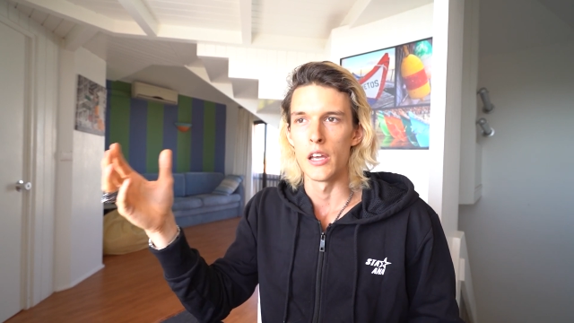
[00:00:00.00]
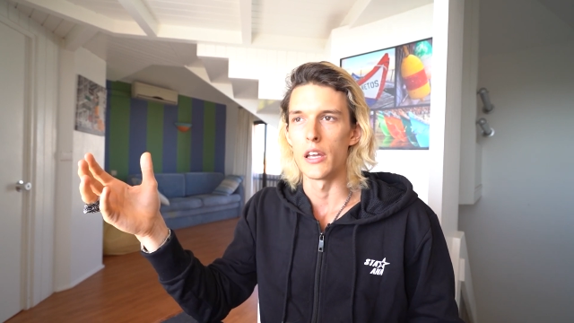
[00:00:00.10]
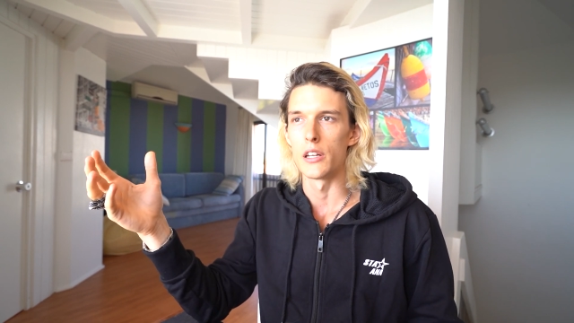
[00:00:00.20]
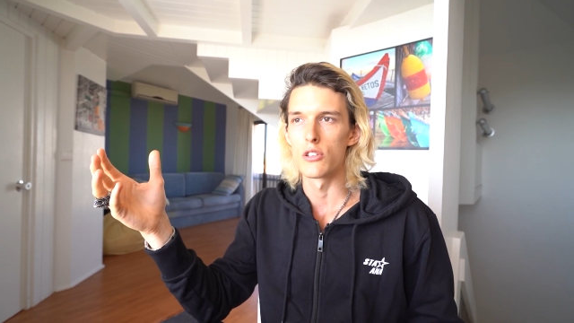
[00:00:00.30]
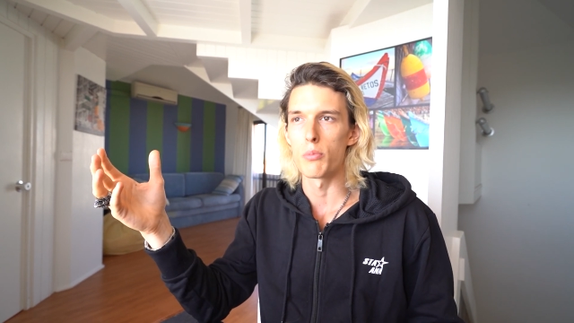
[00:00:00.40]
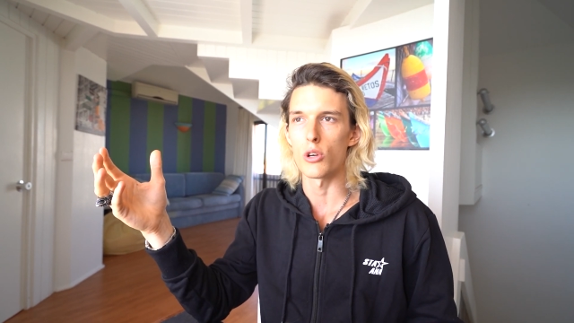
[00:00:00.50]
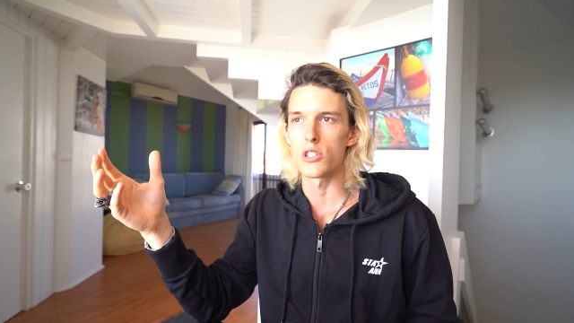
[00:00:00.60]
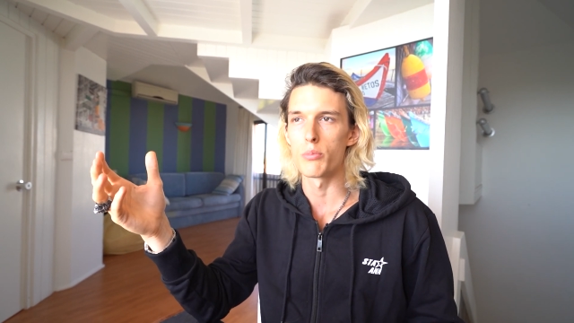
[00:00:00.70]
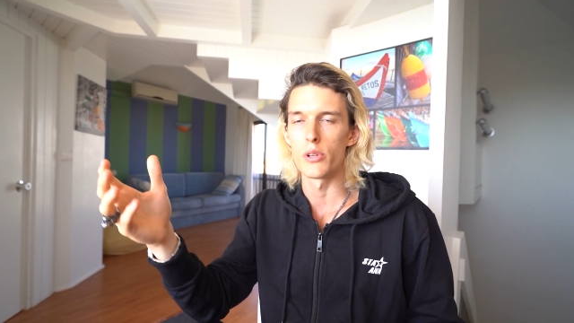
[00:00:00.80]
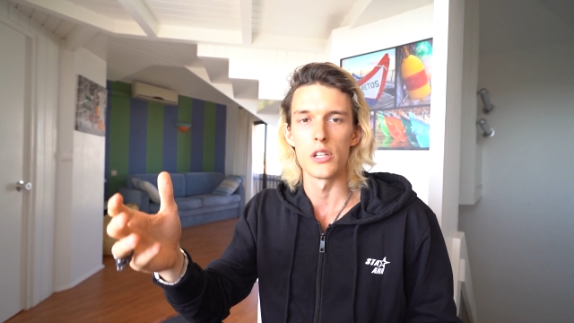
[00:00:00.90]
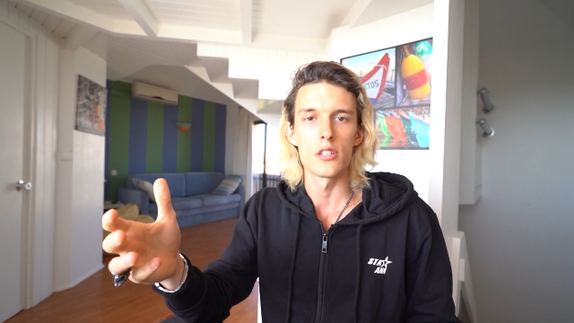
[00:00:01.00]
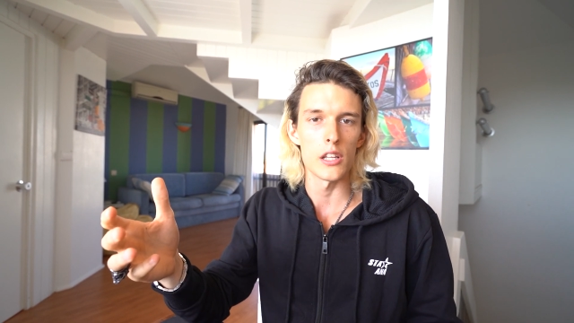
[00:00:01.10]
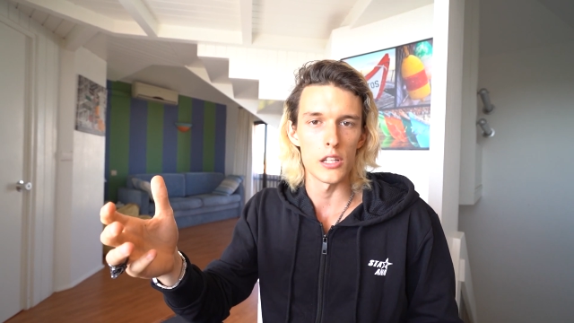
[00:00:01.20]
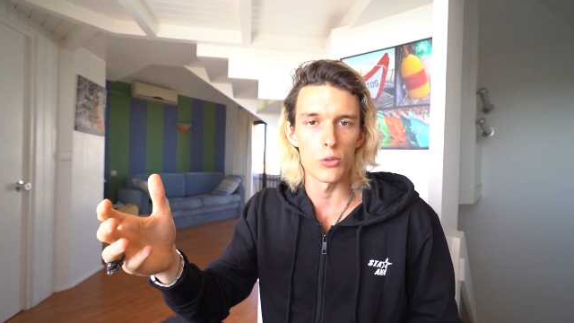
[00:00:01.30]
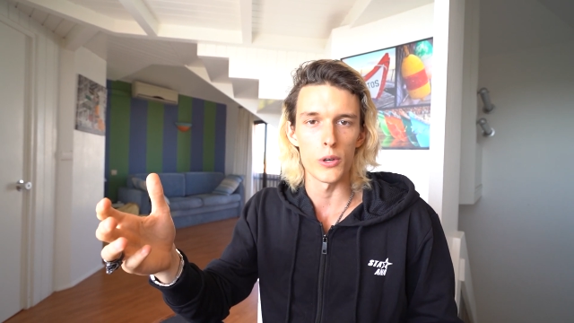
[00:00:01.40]
it is possible
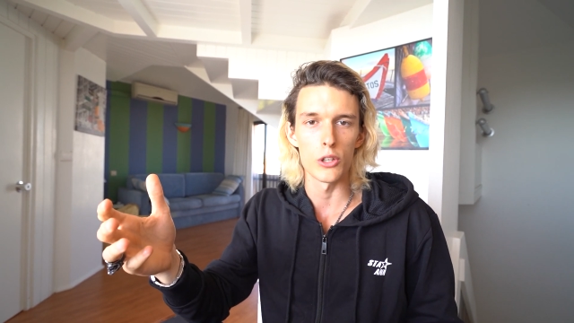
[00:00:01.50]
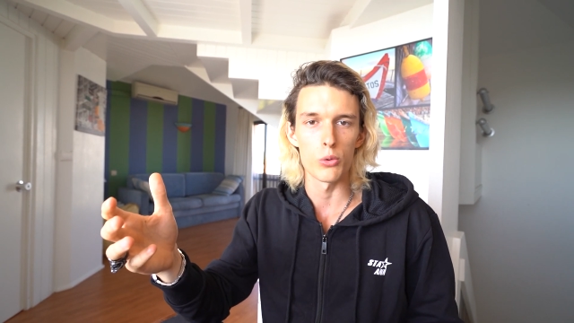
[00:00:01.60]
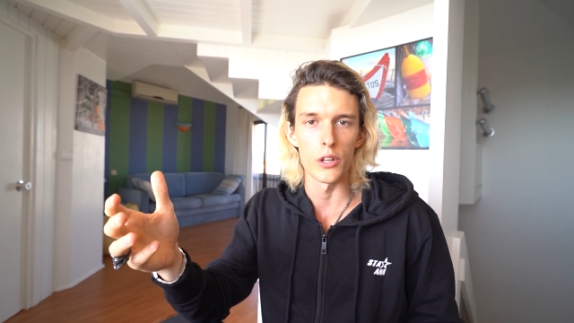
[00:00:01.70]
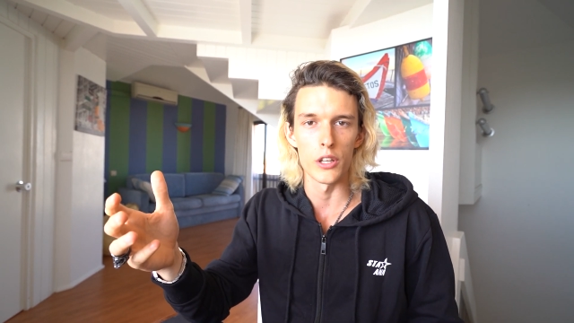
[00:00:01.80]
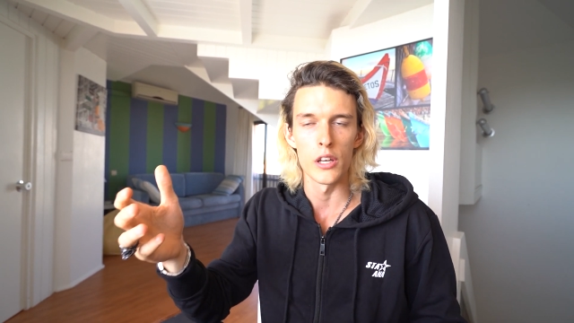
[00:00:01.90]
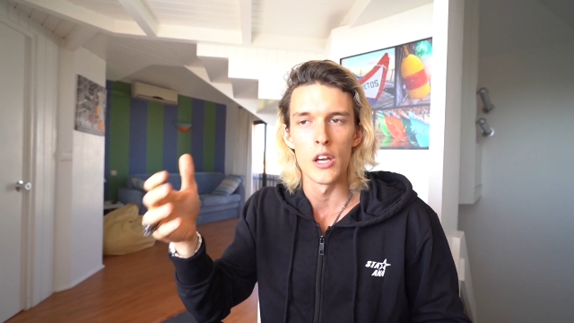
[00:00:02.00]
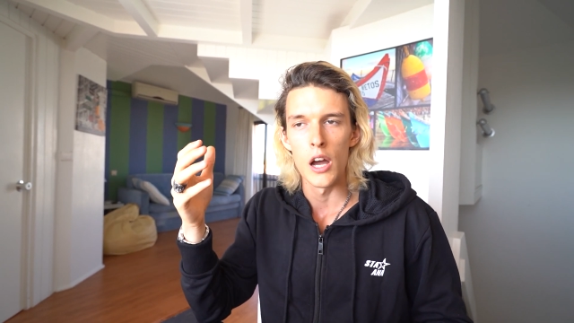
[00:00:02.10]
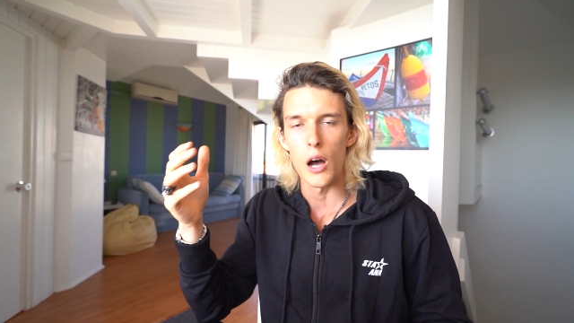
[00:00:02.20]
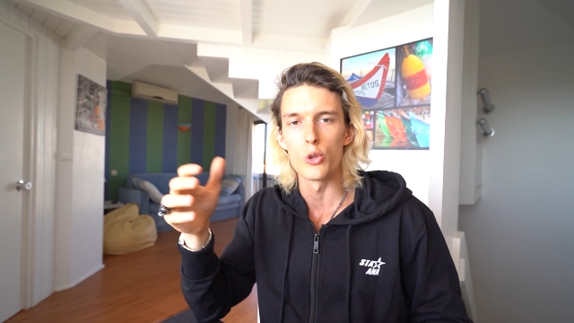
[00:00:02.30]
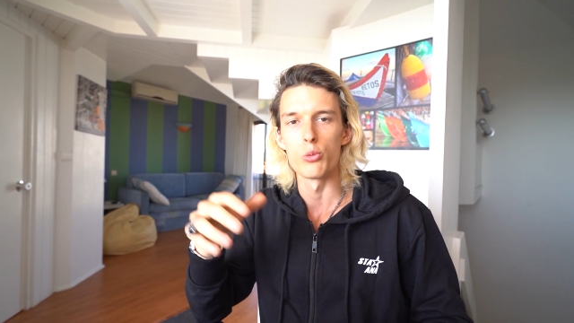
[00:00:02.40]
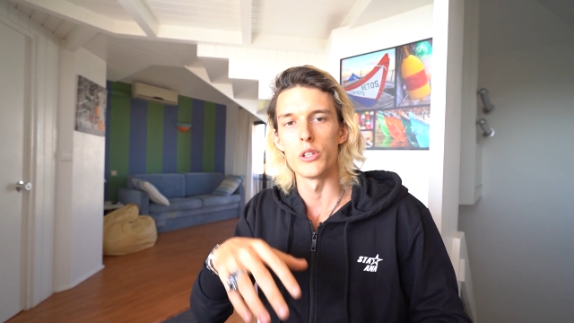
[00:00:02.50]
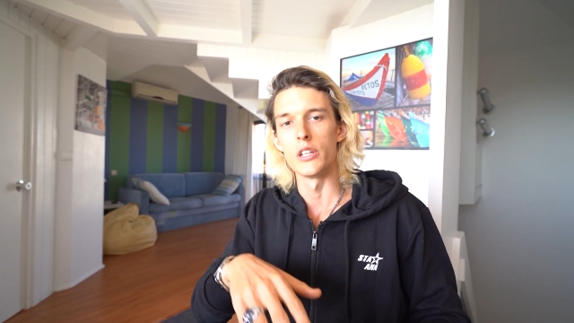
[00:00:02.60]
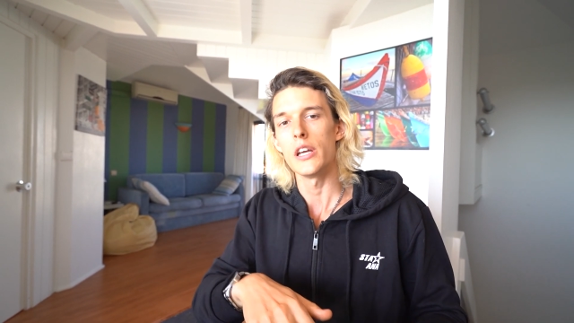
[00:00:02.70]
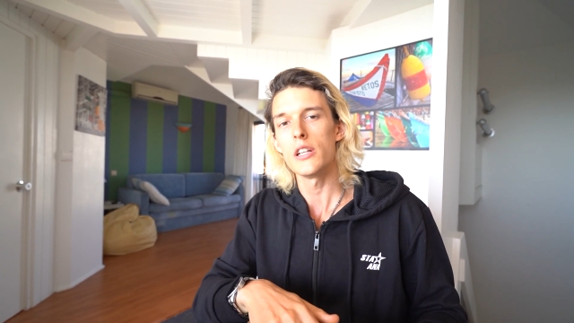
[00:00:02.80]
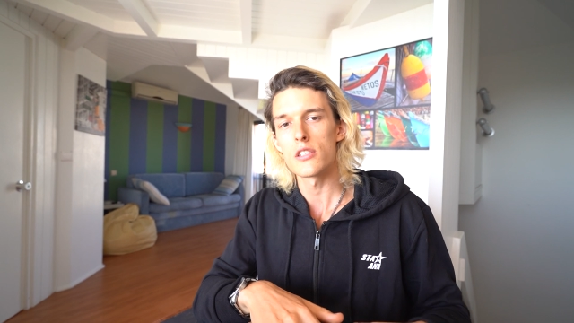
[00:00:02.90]
still in 2020 how to build
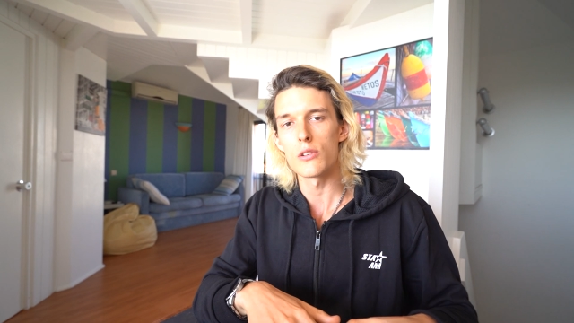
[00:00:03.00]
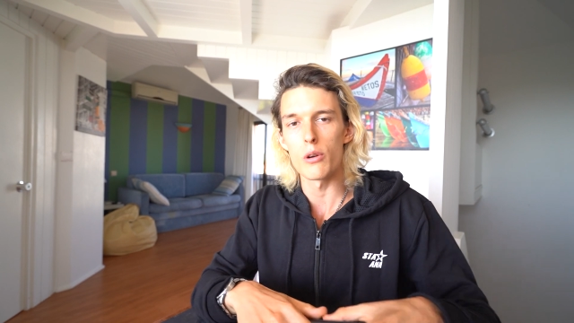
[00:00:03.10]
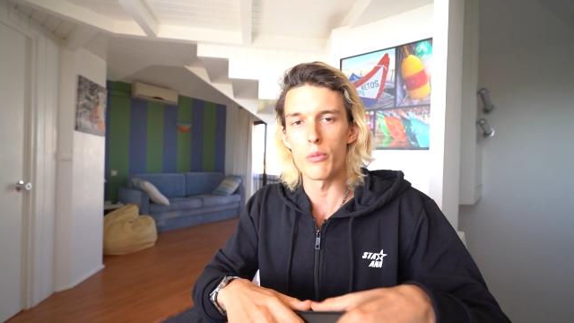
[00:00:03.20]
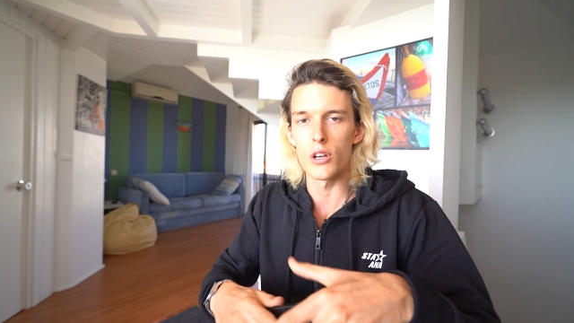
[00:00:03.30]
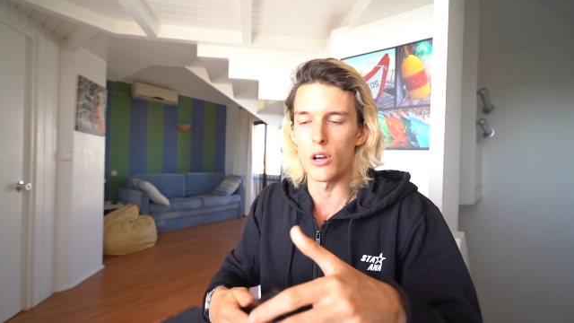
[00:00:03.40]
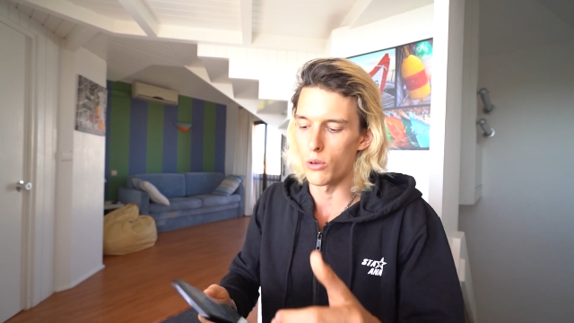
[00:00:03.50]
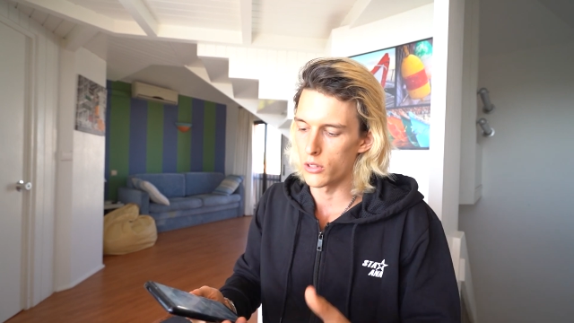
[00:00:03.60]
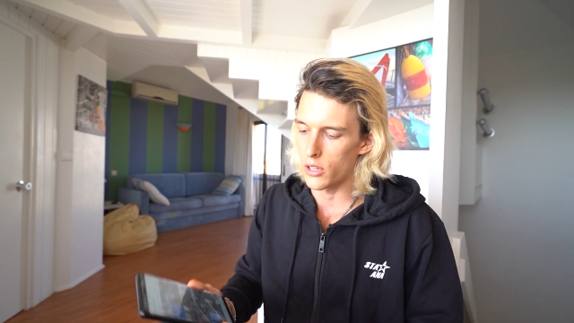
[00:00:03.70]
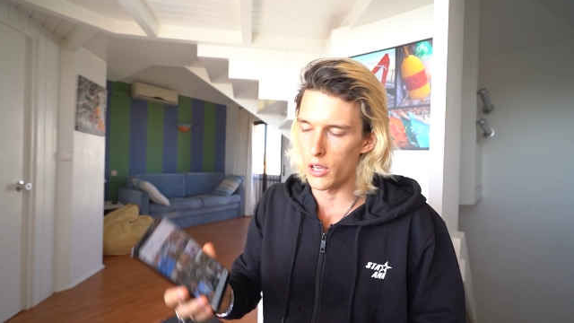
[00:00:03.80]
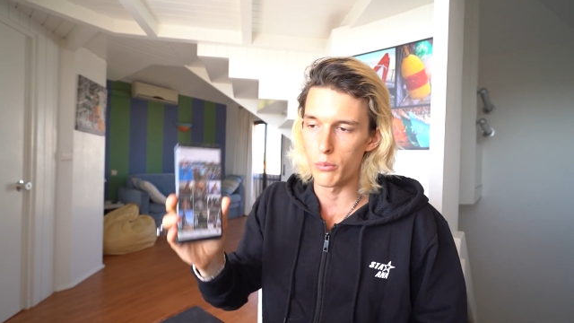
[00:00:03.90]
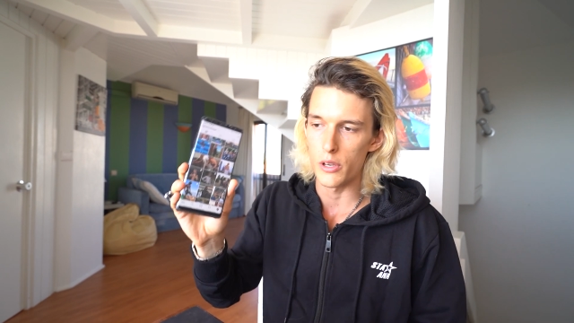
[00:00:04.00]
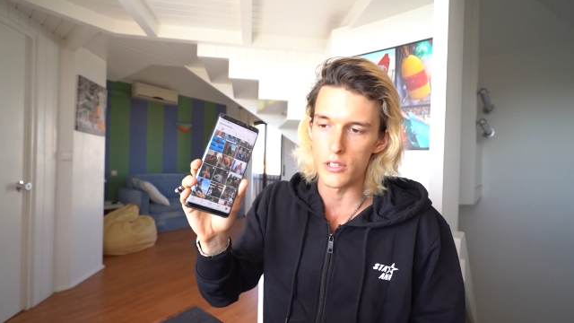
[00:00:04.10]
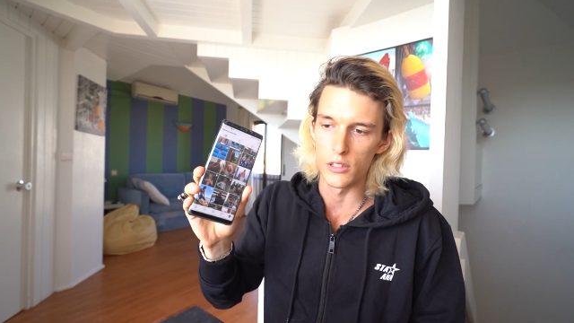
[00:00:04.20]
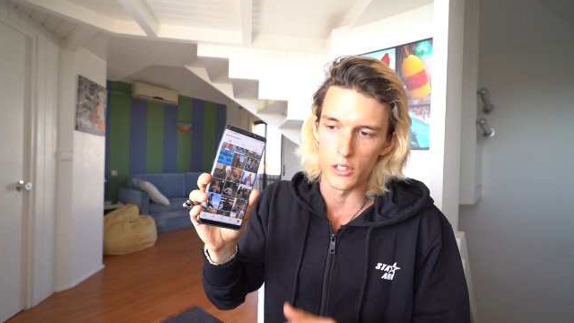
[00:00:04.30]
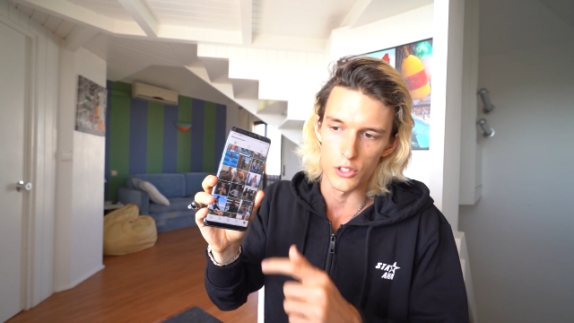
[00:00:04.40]
an Instagram account and
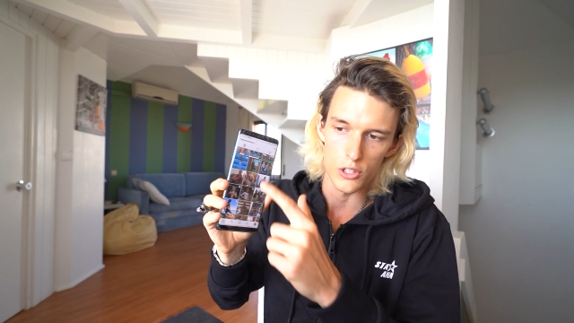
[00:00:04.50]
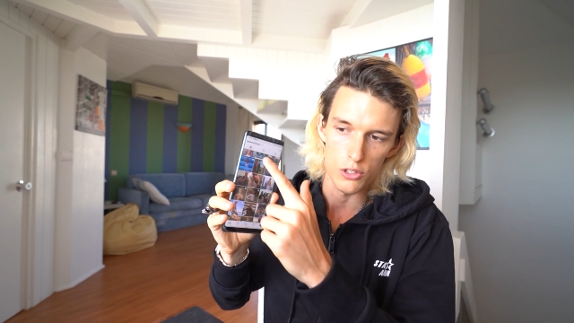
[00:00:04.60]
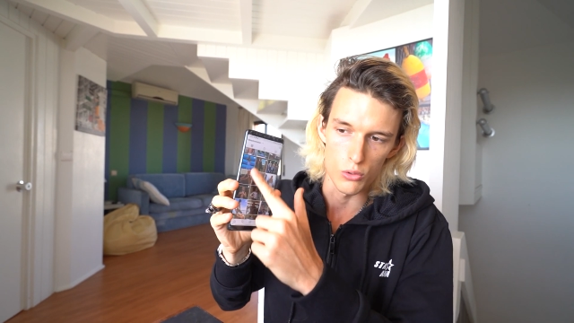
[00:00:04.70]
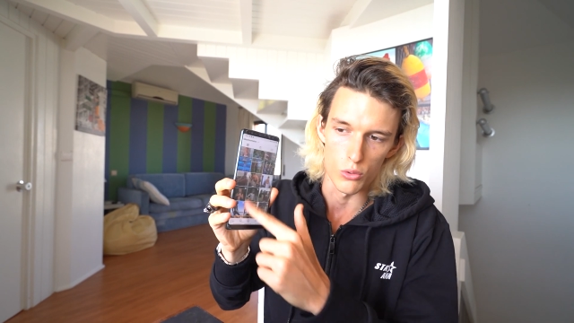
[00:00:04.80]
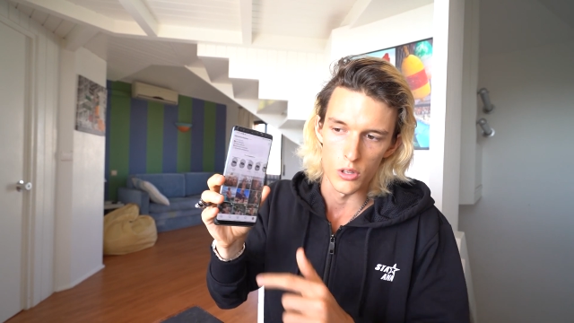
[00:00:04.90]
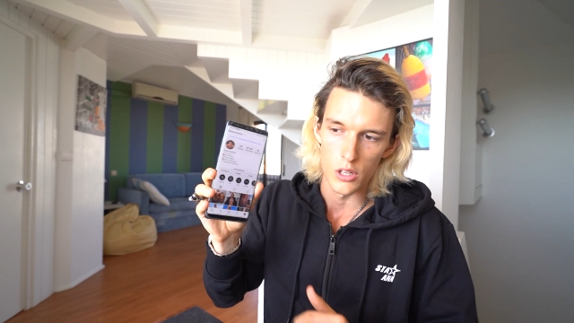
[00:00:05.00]
basically just to